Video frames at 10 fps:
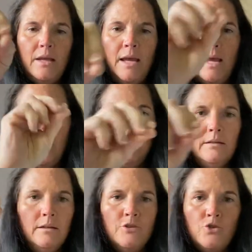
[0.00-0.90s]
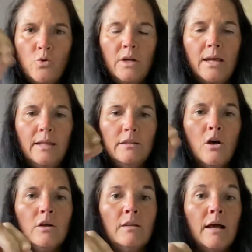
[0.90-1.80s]
and short and
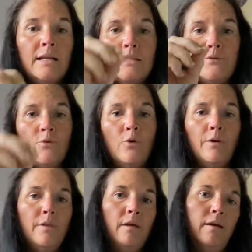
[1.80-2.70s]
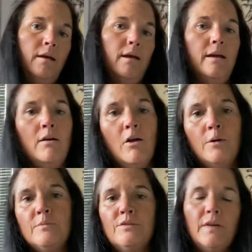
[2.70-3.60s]
long lines for the
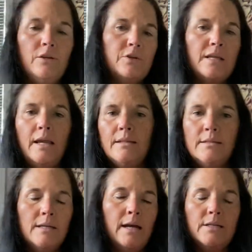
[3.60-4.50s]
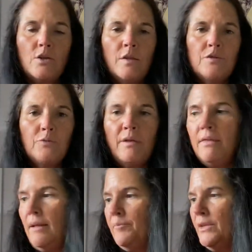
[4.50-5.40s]
arms, fingers, hands, eyes, all that sort of
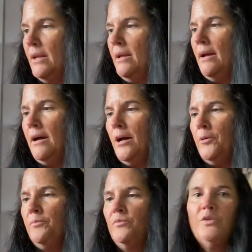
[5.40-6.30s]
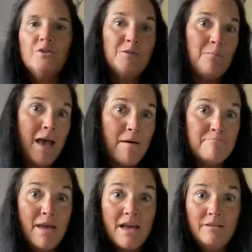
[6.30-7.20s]
thing. There's the
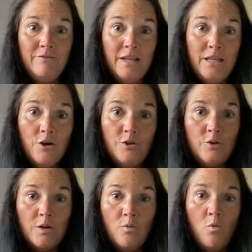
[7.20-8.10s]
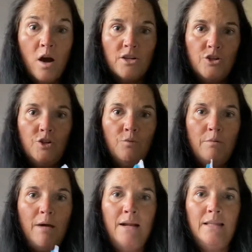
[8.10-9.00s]
Map-Man video you can watch to
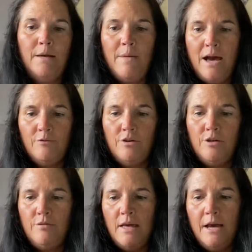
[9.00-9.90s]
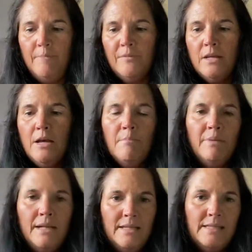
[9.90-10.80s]
remind them how to do that.
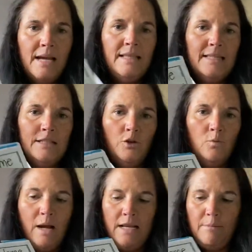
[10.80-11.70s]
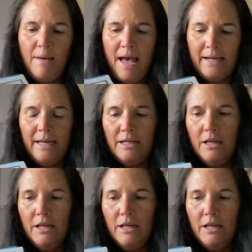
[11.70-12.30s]
But inside this little writing packet,